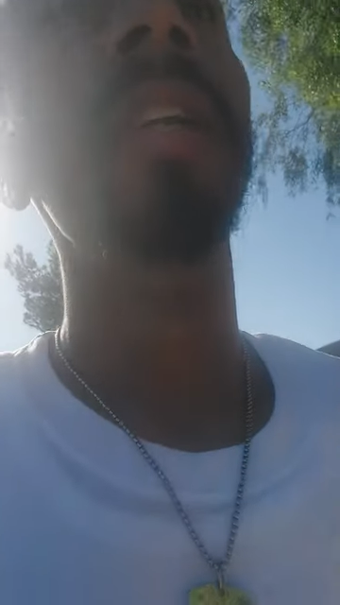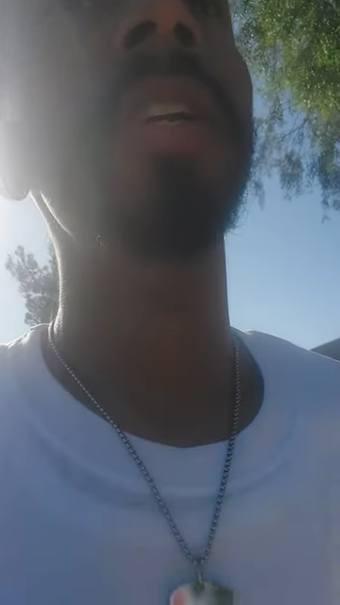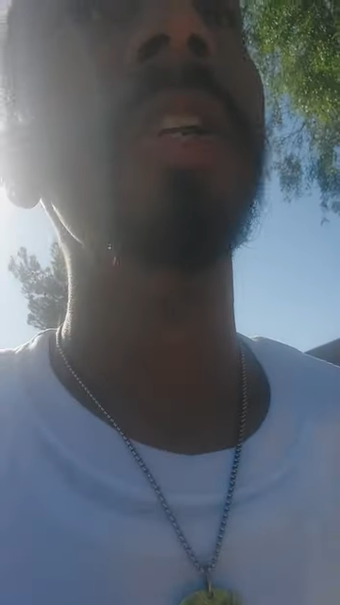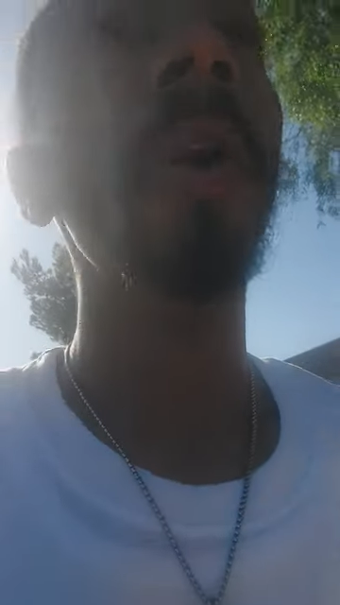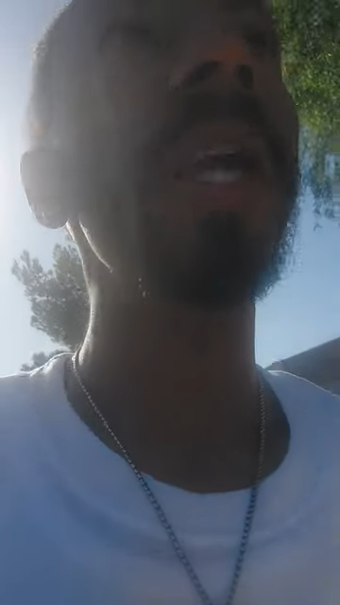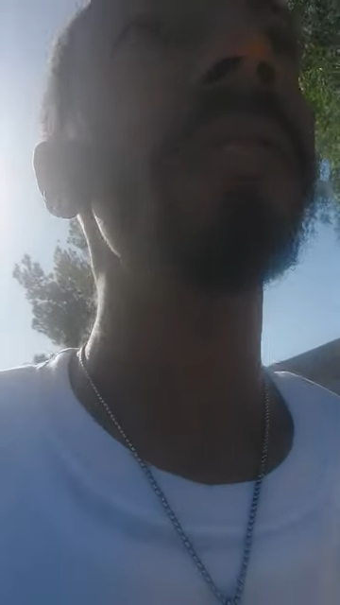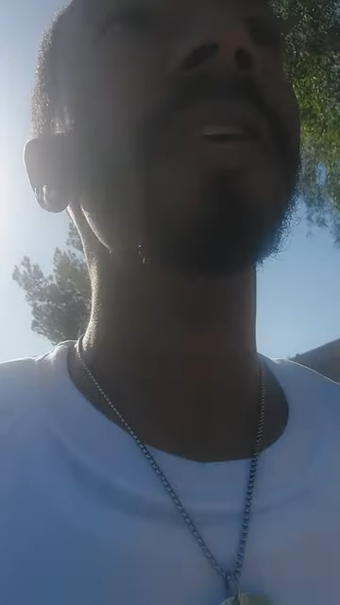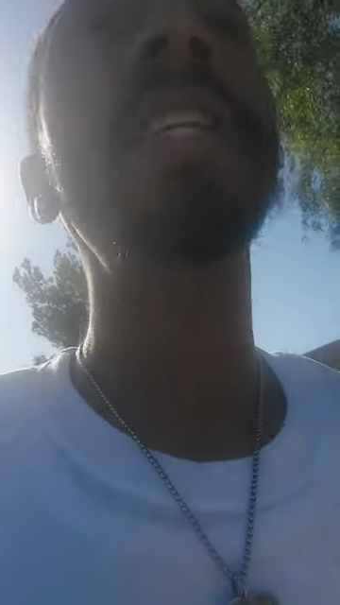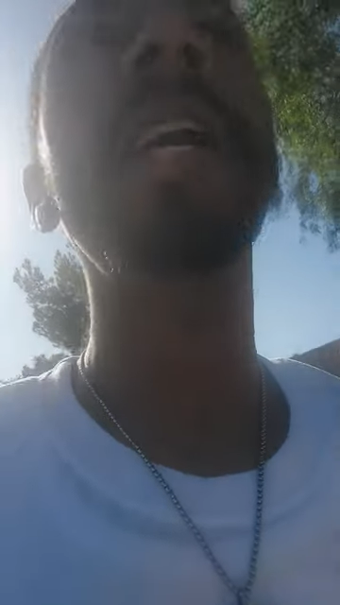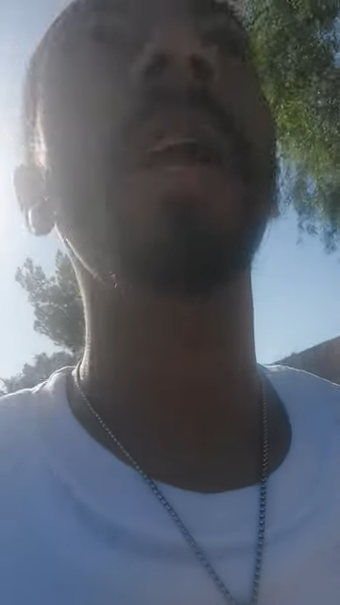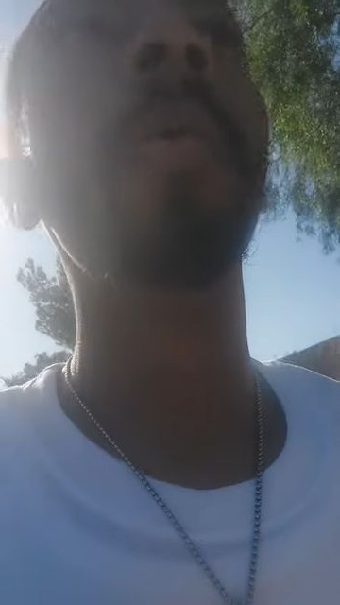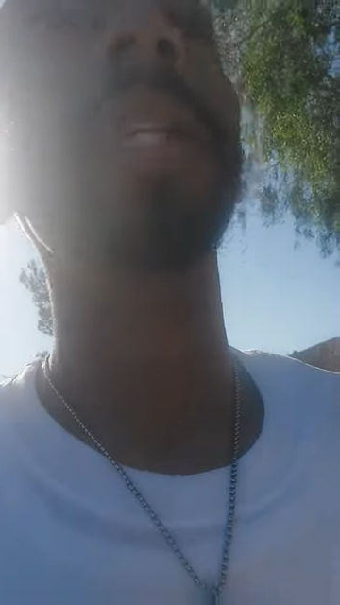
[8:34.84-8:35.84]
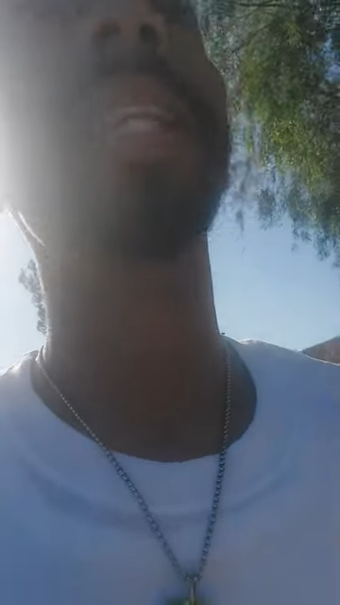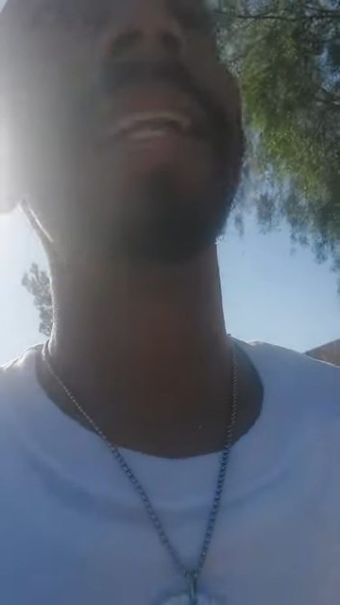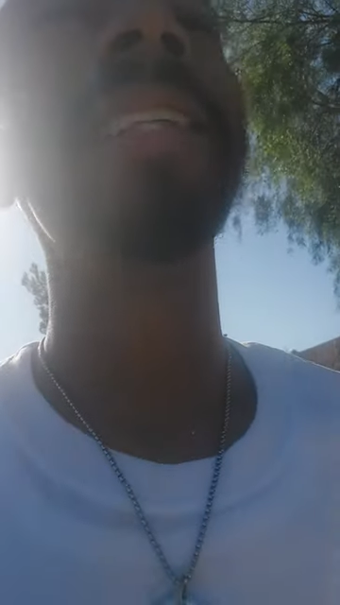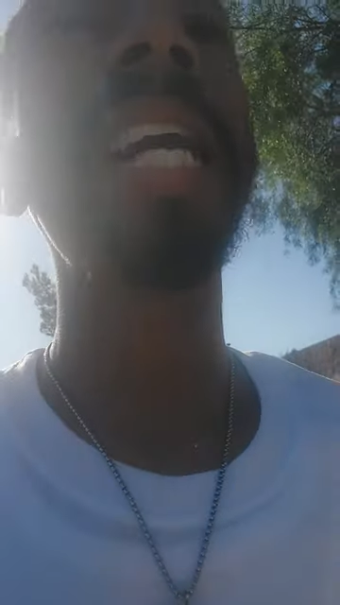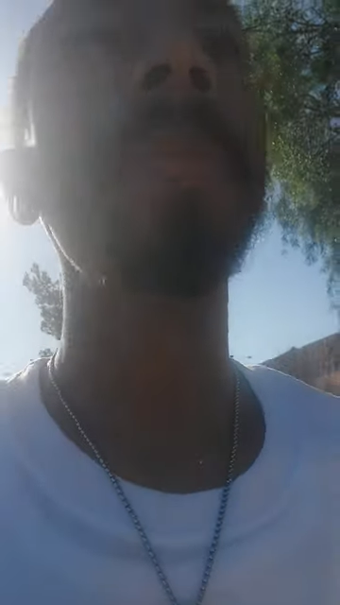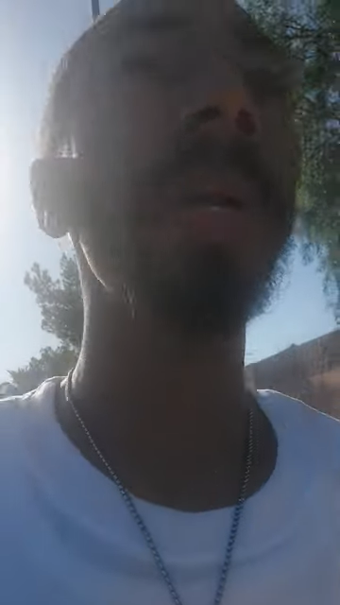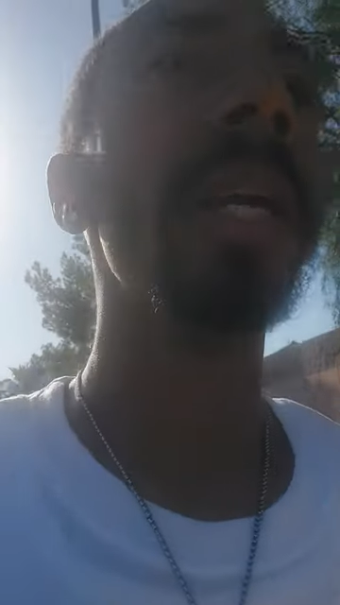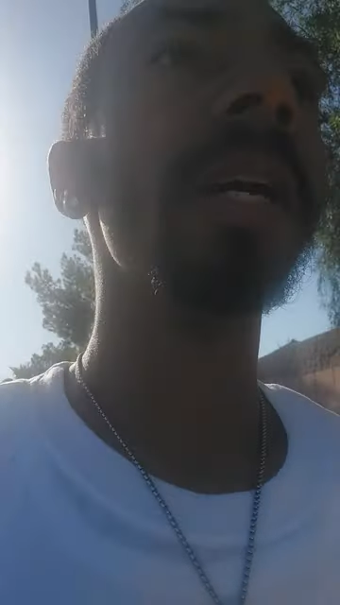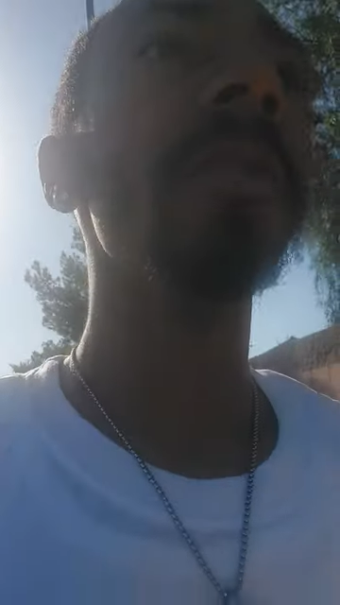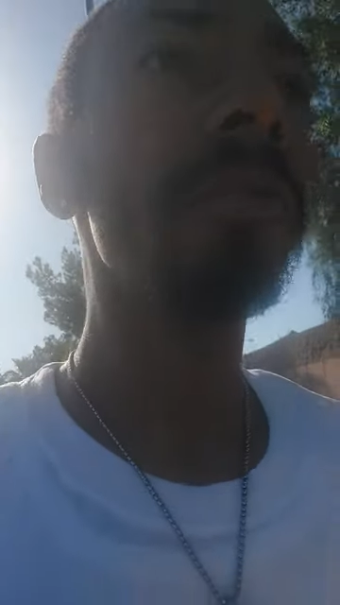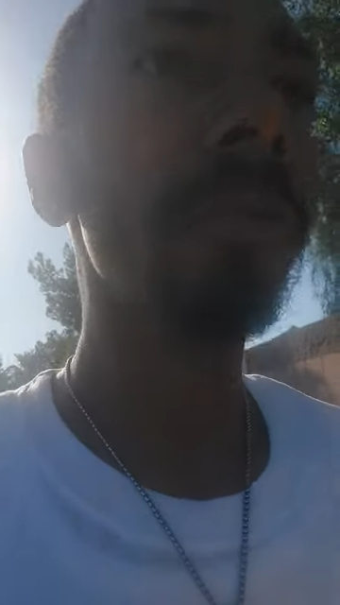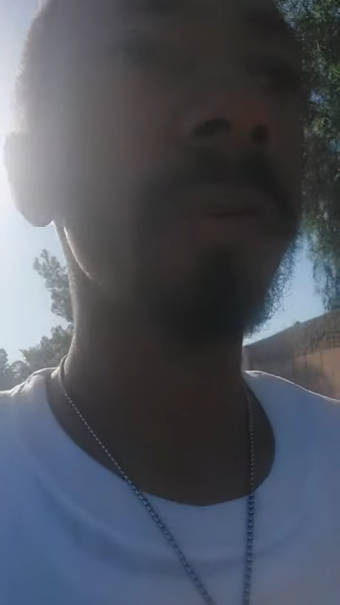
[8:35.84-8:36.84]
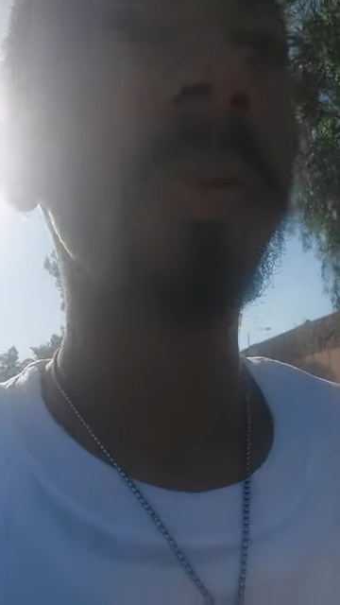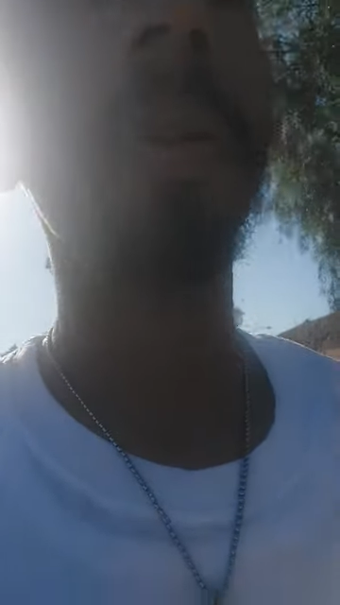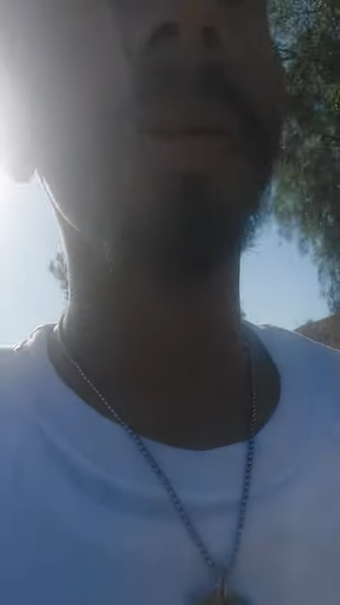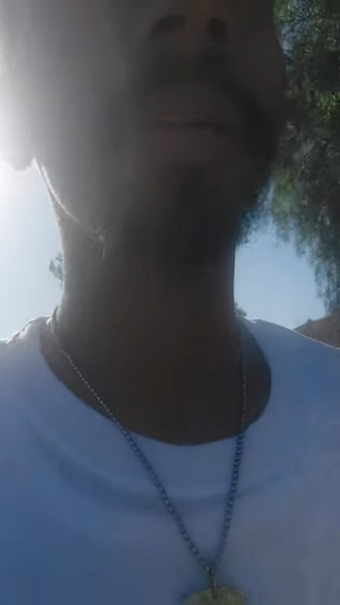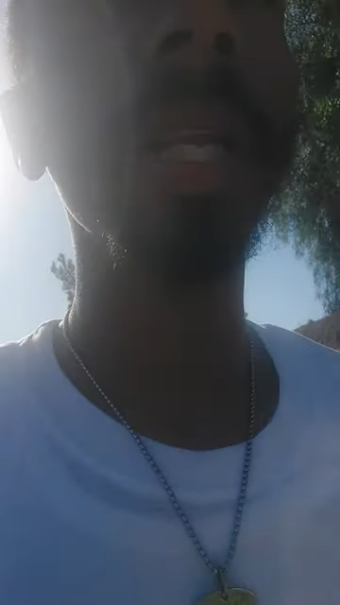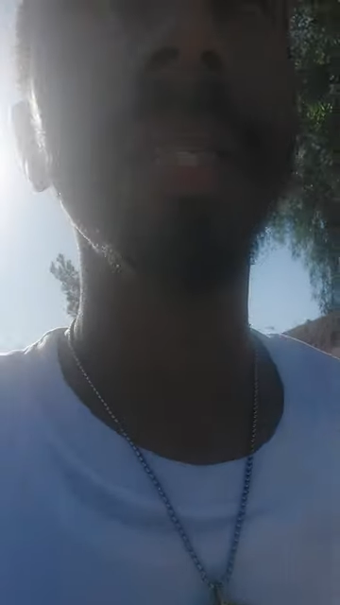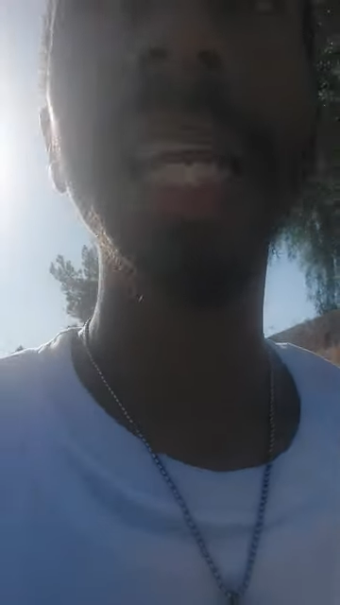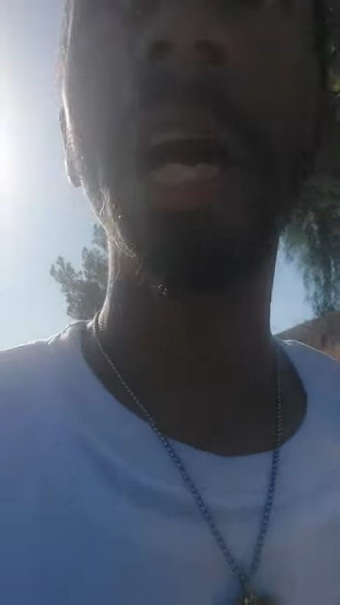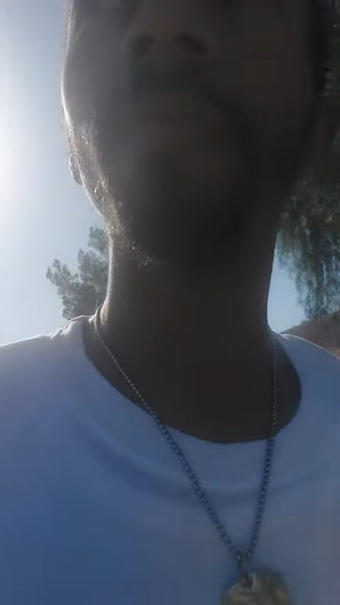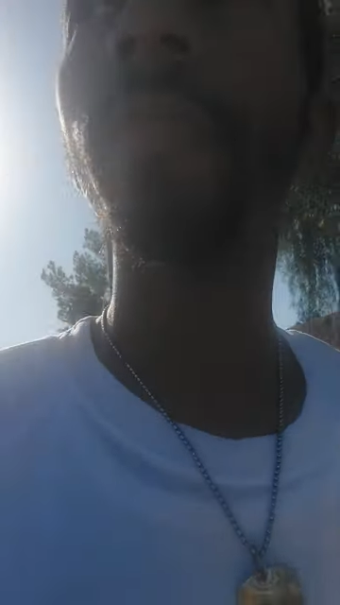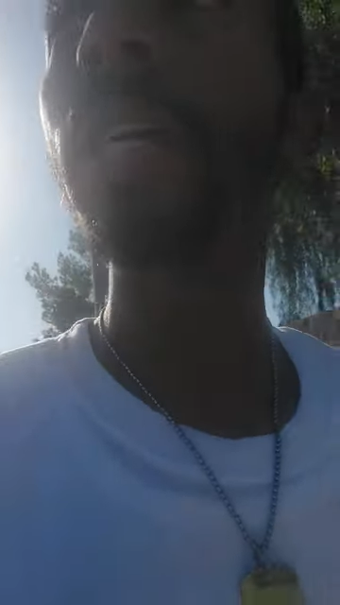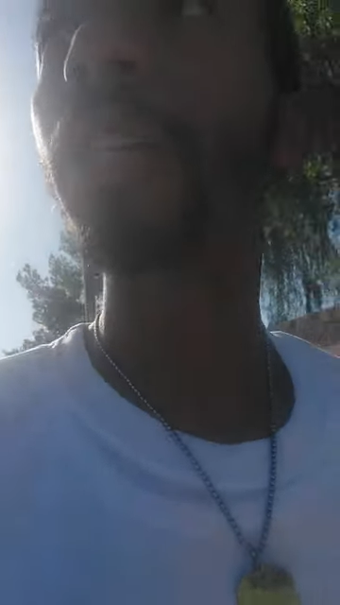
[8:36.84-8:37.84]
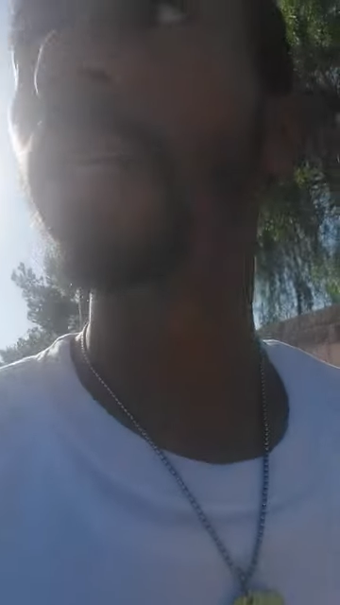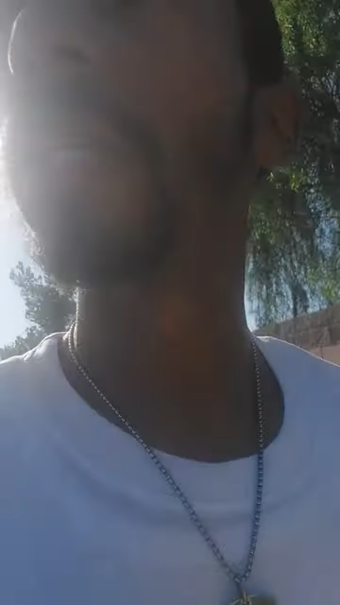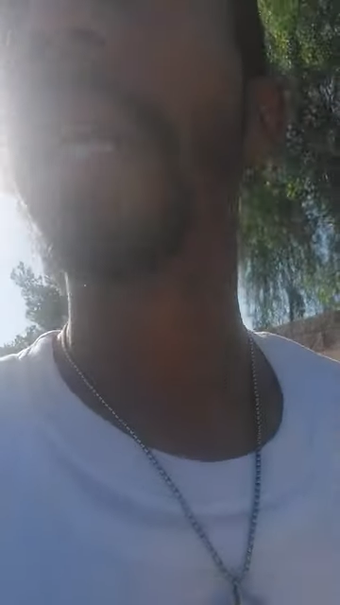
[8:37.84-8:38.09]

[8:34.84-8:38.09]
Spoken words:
Nobody's mouth can be seen.